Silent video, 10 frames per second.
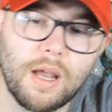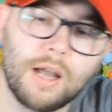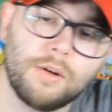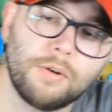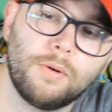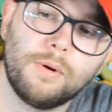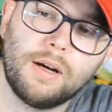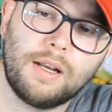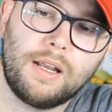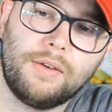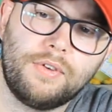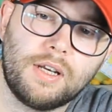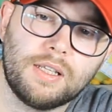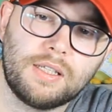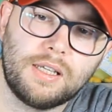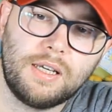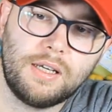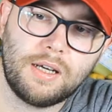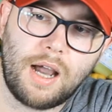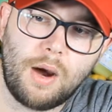I don't know if you can see
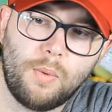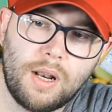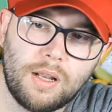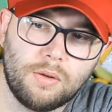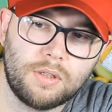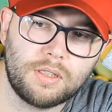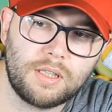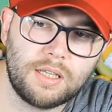it, how well it looks.